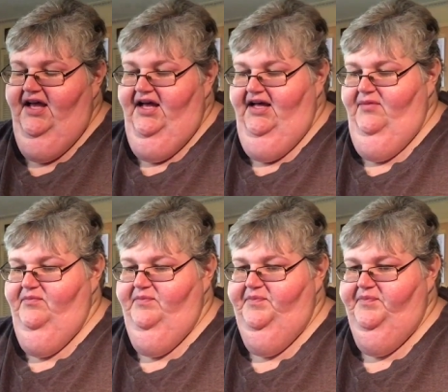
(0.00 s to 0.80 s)

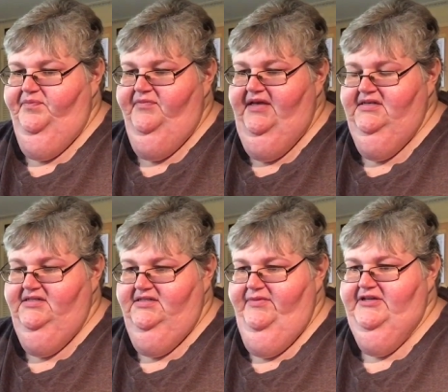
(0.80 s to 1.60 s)
Um, that
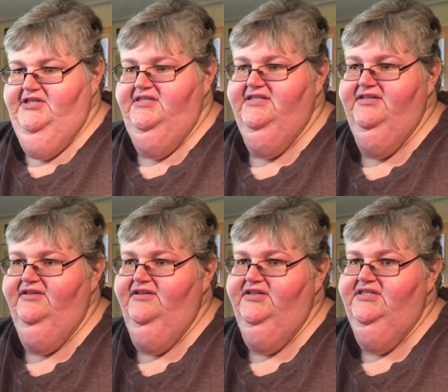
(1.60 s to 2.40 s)
she met. She's
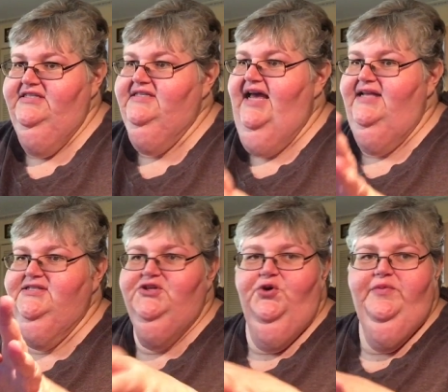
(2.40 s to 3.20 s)
still. She's got
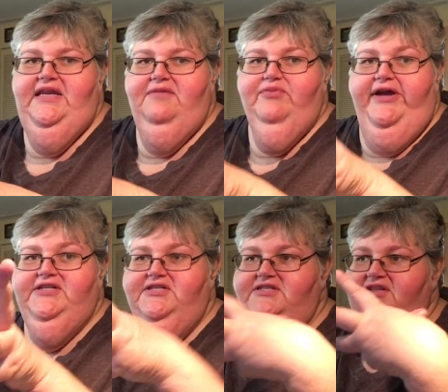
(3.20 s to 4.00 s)
so many
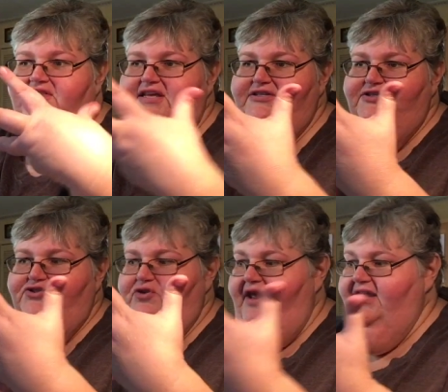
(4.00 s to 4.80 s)
branches and things and
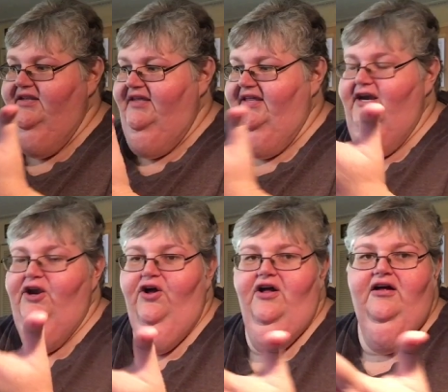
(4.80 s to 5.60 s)
trying to get it
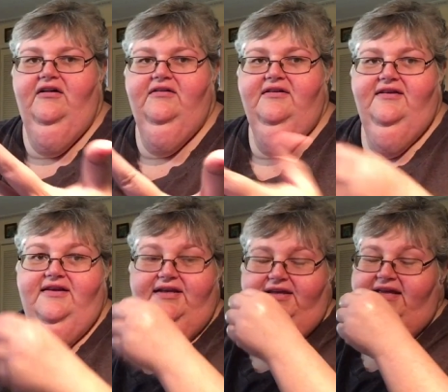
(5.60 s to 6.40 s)
all.
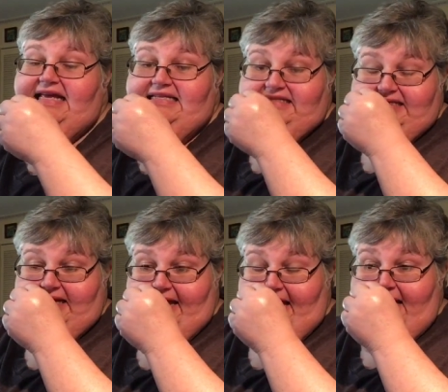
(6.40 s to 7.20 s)
It's
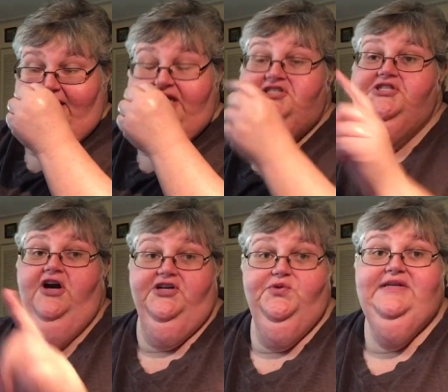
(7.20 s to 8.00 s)
and she
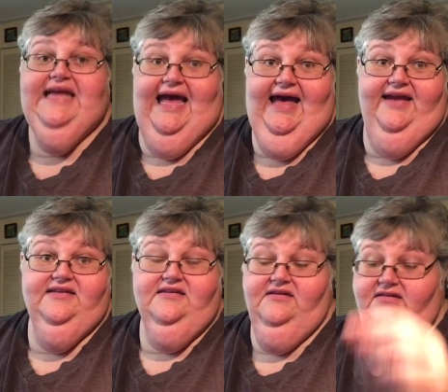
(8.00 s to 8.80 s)
talked to her dad.
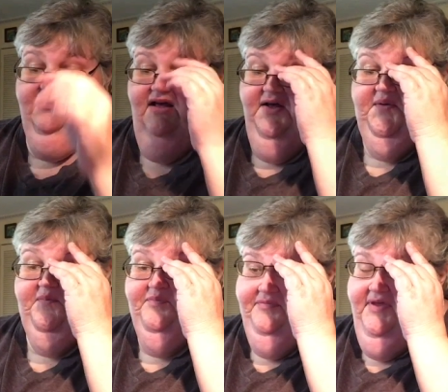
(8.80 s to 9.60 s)
Um,
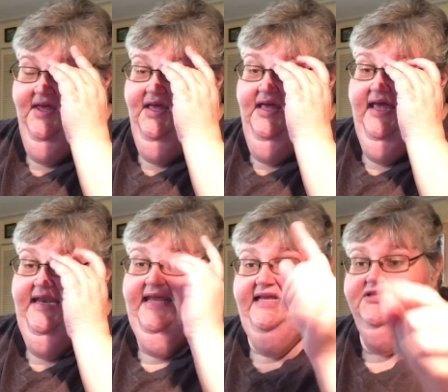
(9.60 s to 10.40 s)
and
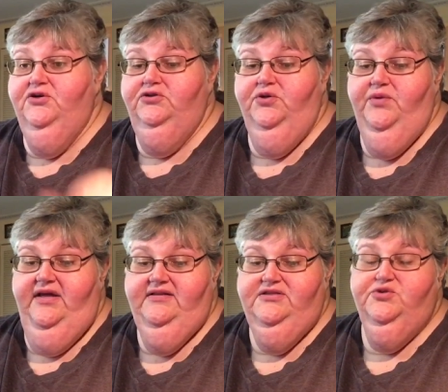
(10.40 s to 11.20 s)
he told her
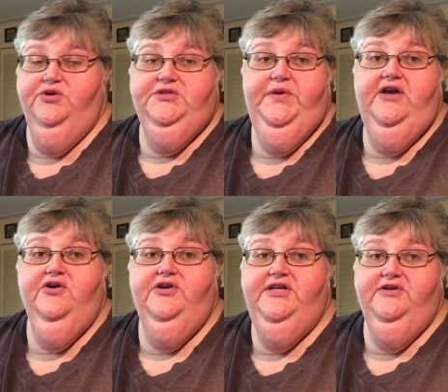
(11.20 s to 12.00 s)
what the stories we
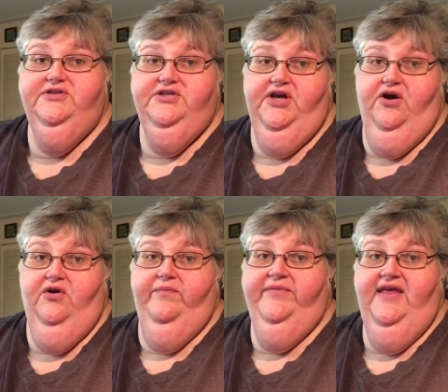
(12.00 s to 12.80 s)
heard years ago.
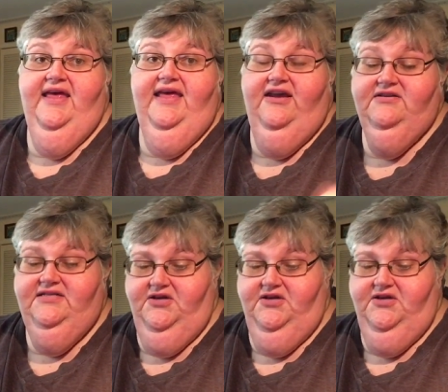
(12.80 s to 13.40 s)
Here's